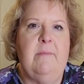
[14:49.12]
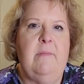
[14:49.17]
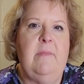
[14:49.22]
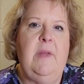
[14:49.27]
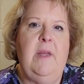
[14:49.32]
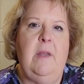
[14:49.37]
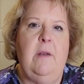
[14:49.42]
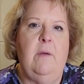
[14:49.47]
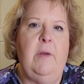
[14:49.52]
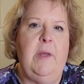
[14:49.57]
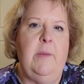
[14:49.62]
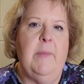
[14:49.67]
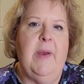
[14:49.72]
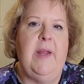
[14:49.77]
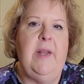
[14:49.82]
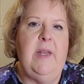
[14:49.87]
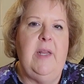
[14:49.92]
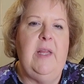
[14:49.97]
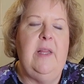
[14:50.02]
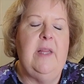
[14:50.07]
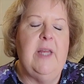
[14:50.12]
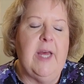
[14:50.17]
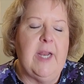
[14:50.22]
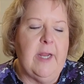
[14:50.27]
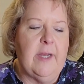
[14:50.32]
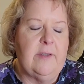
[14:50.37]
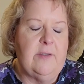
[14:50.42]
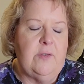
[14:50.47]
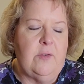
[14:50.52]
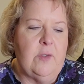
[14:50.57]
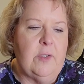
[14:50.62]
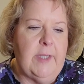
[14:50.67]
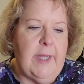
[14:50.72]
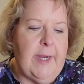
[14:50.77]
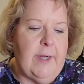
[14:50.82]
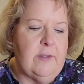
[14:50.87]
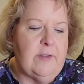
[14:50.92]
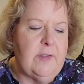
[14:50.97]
you might need that extra layer.